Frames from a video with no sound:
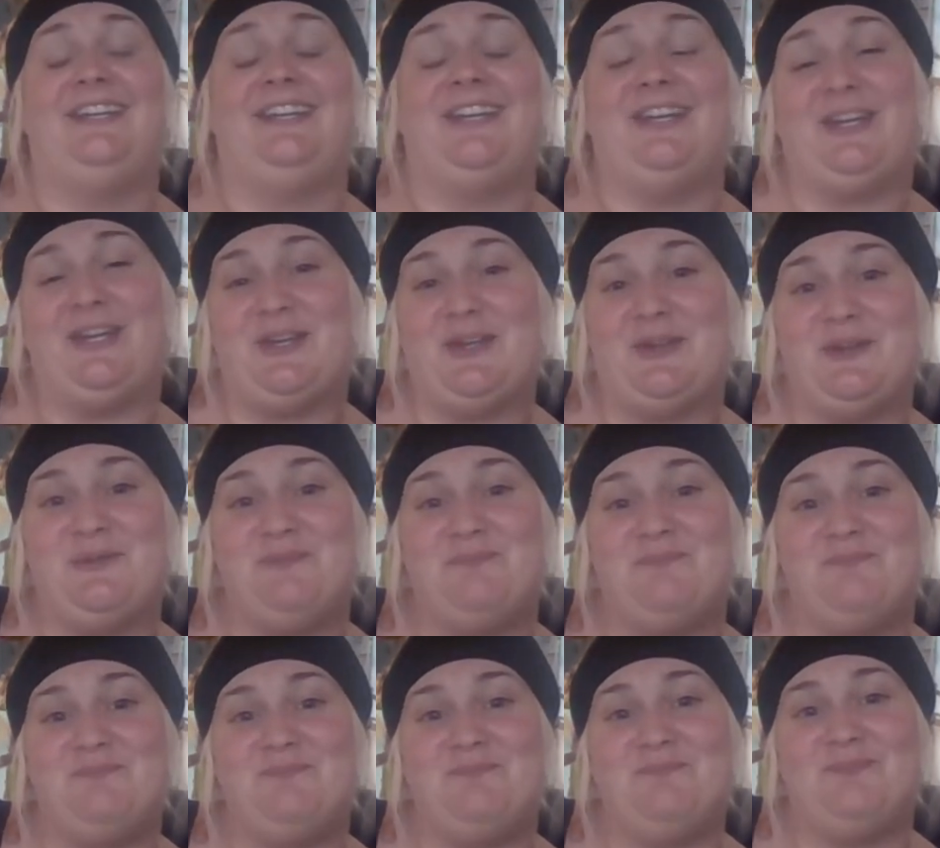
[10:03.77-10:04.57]

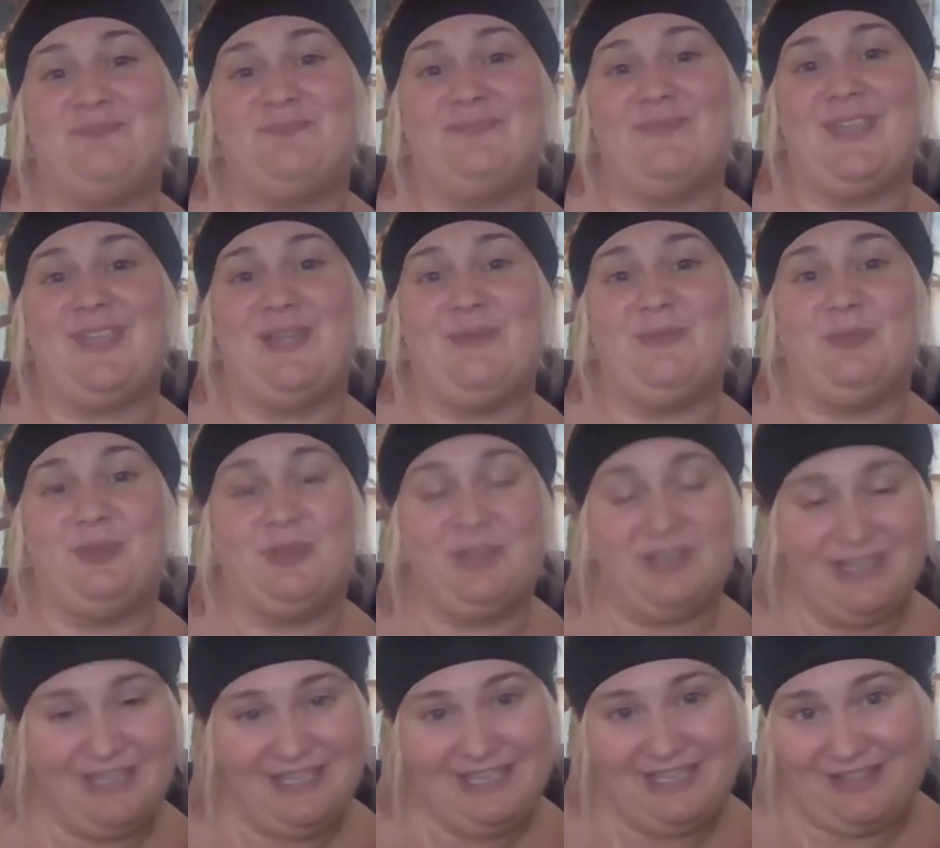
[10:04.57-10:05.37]
Um, and we're
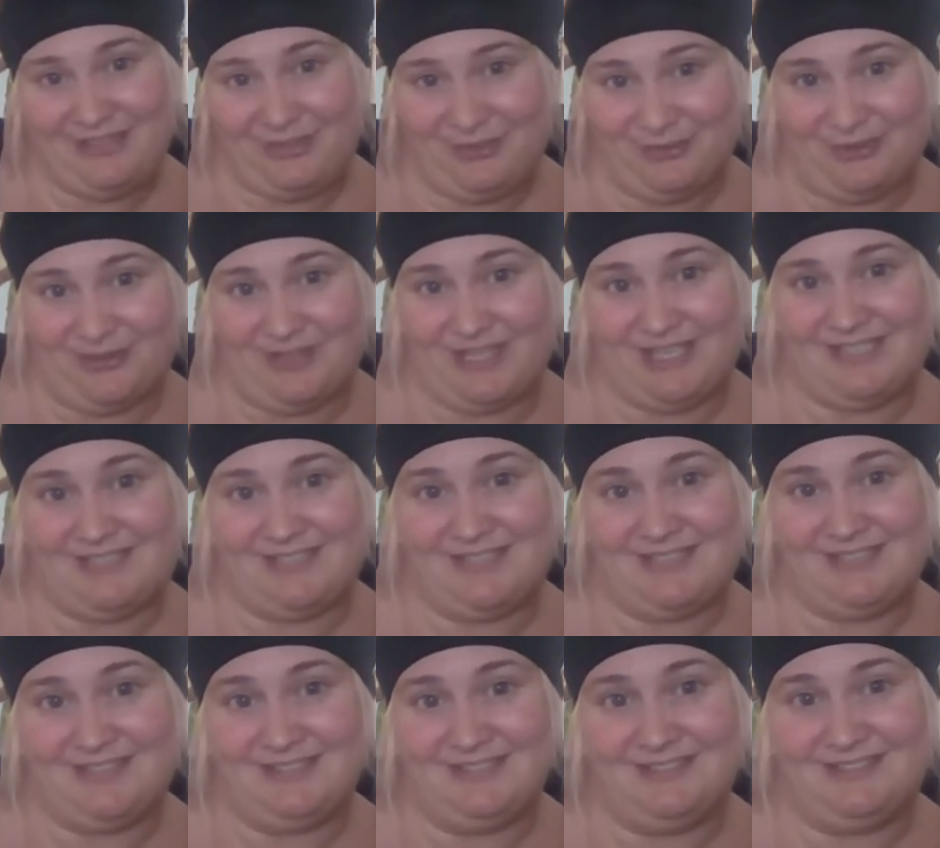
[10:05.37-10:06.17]
going to get through
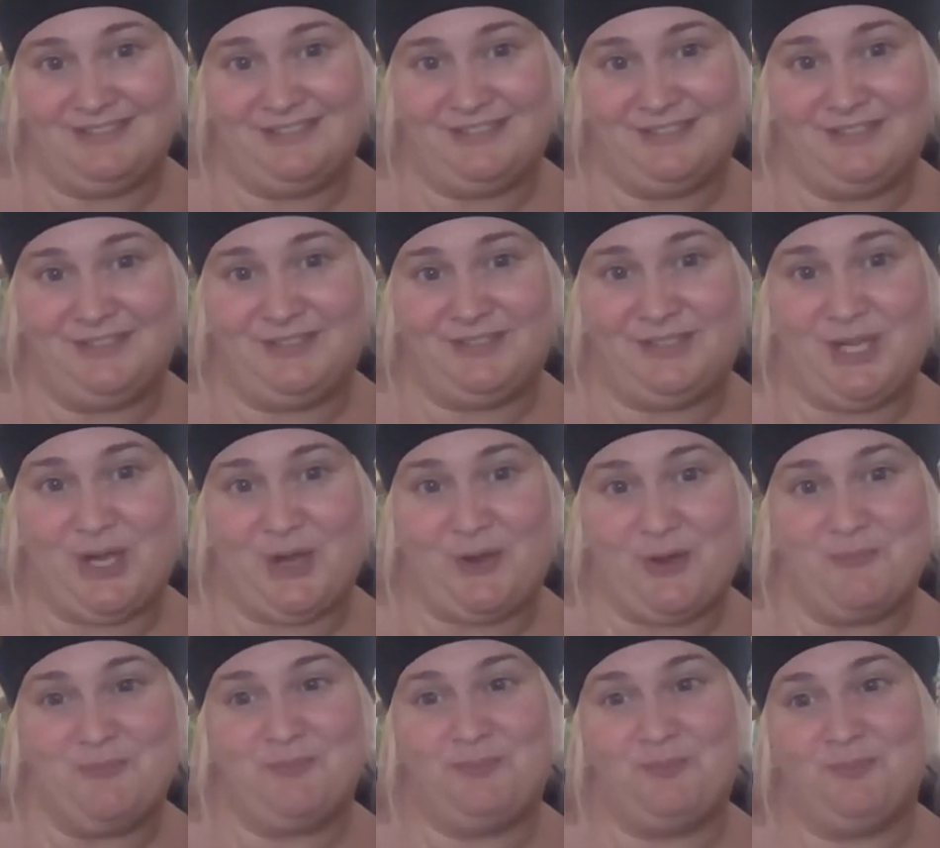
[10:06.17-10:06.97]
this. So,
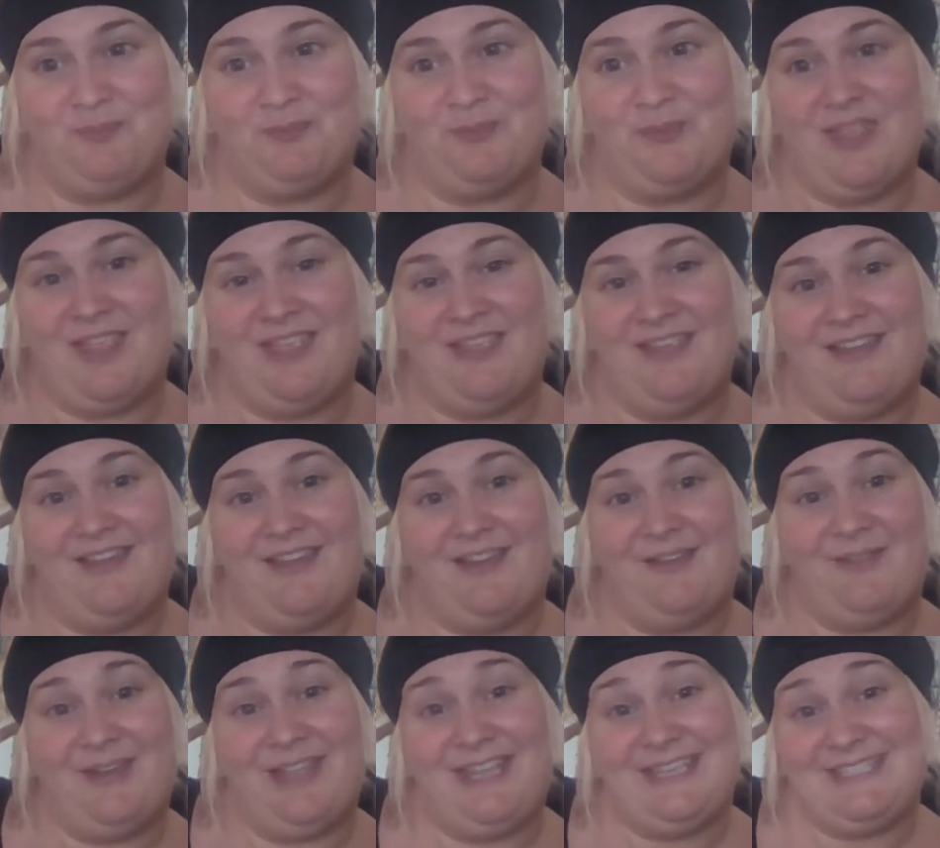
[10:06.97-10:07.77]

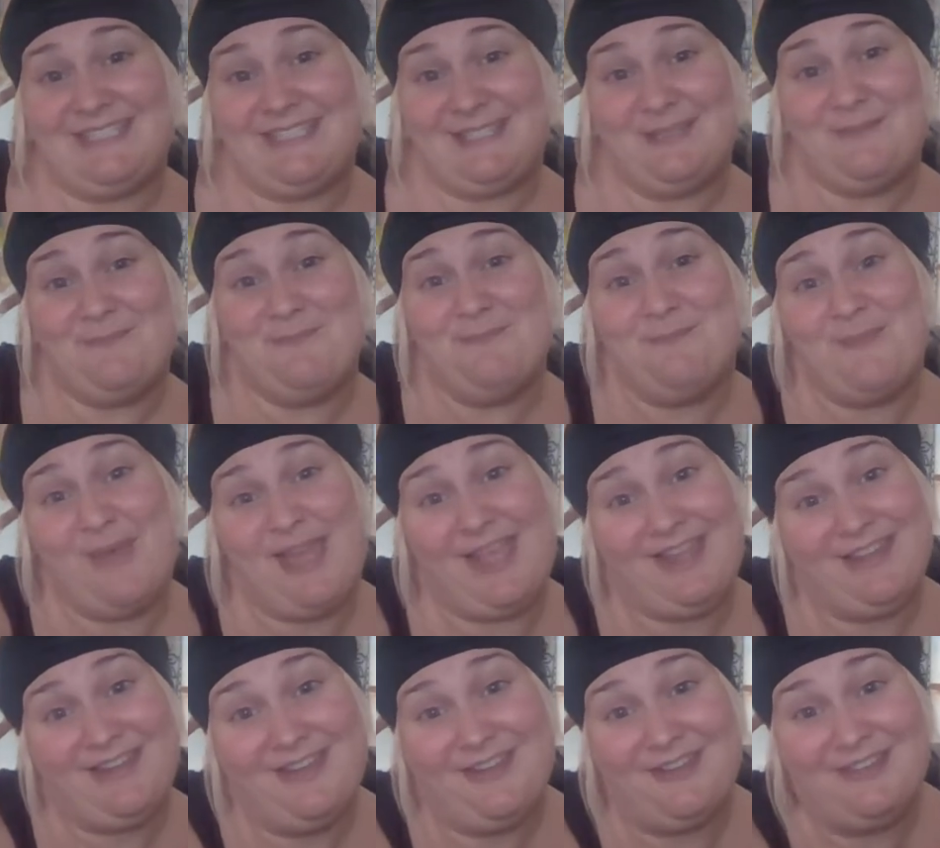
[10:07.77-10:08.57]
all right.
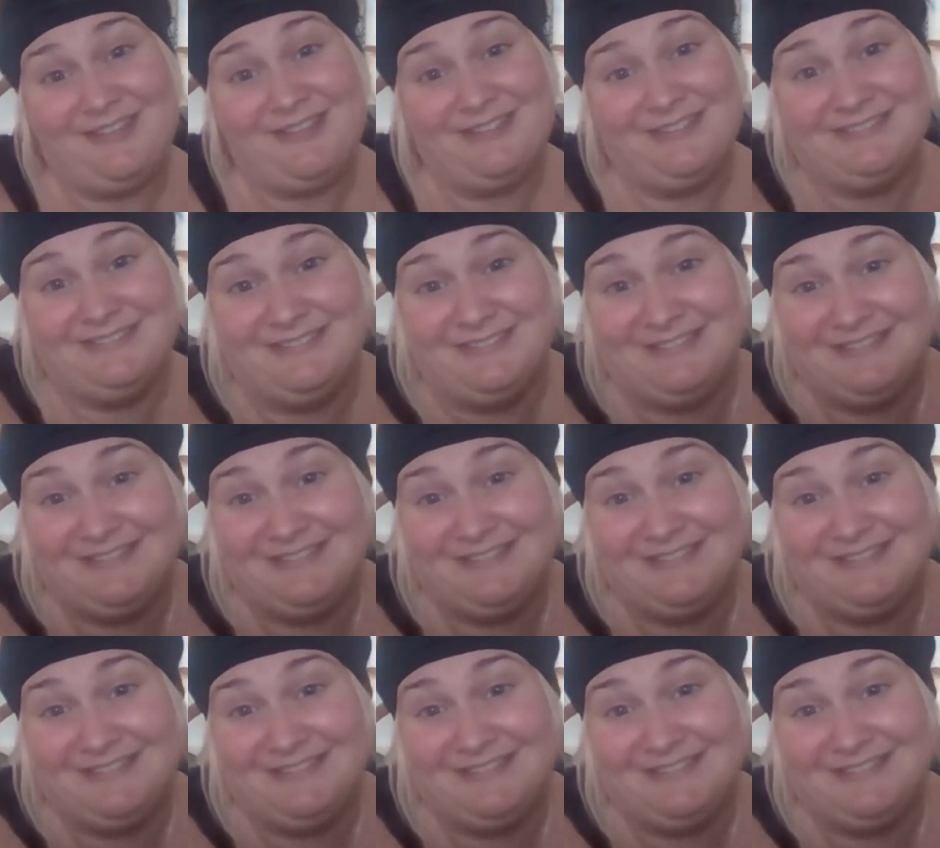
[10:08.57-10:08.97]
Bye, y'all.